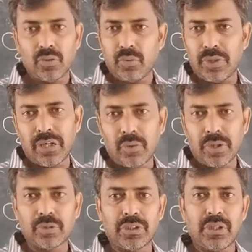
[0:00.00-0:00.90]
So we are
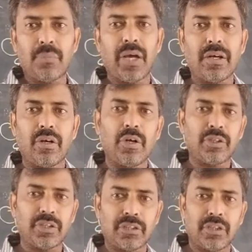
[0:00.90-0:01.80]
going to see the
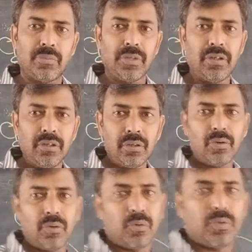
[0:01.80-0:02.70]
pyranoid structure of
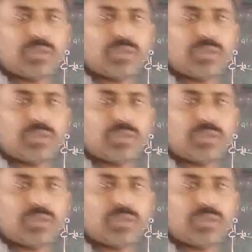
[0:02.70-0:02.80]
the glucose.